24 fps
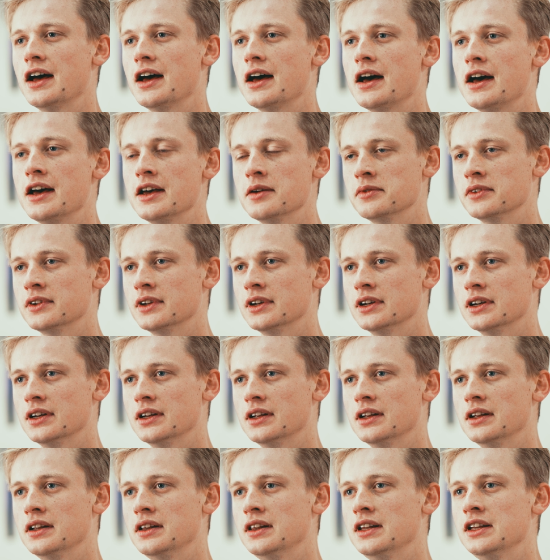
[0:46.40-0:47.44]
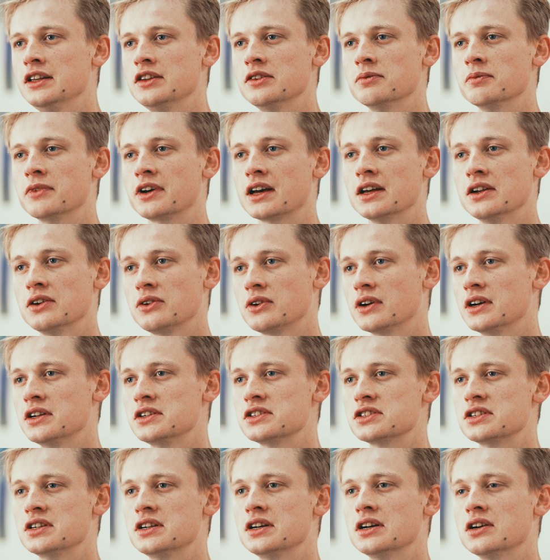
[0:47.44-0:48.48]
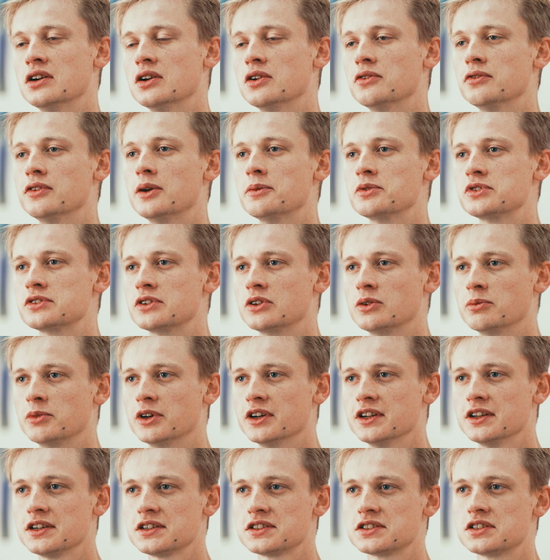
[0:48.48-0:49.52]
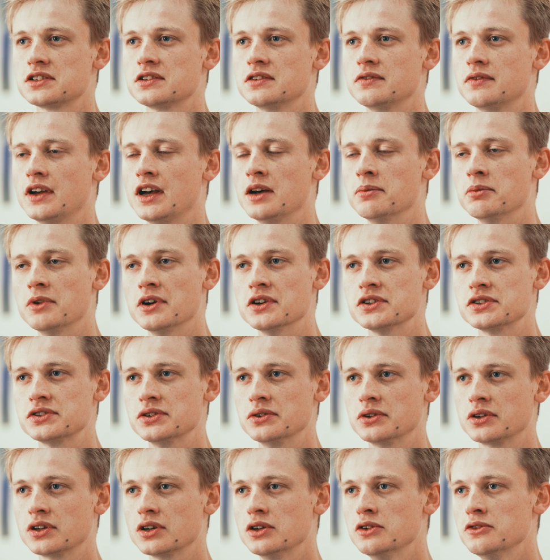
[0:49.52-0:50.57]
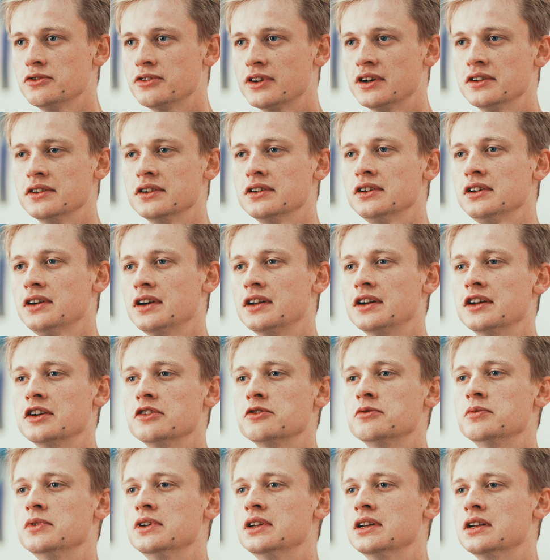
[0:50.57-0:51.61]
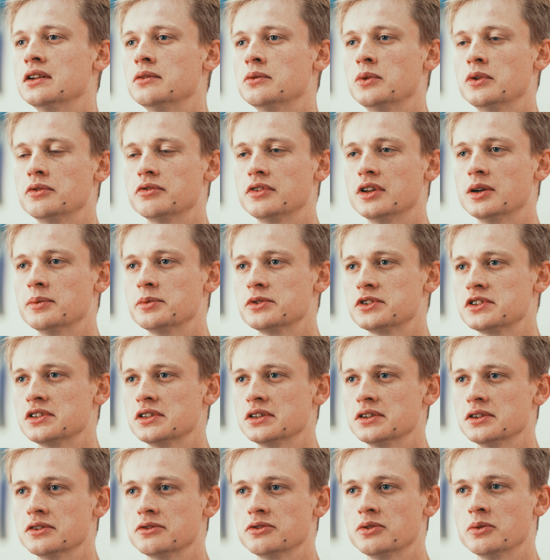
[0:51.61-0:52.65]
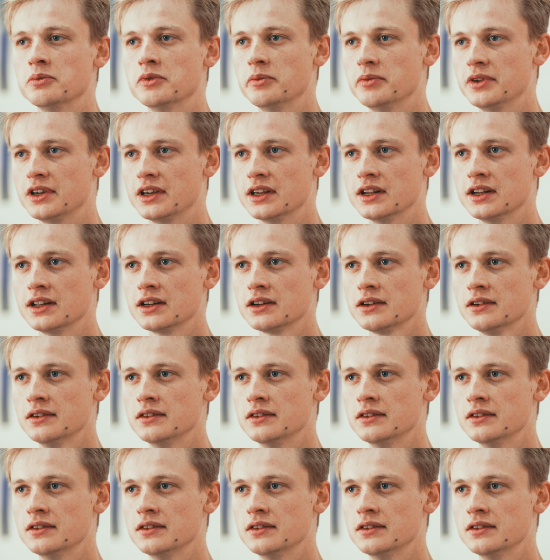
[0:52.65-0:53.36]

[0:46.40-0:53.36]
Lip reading: I'm the lead mechanical engineer of Lobster Robotics. I'm also a co-founder and I've been with Lobster from the beginning.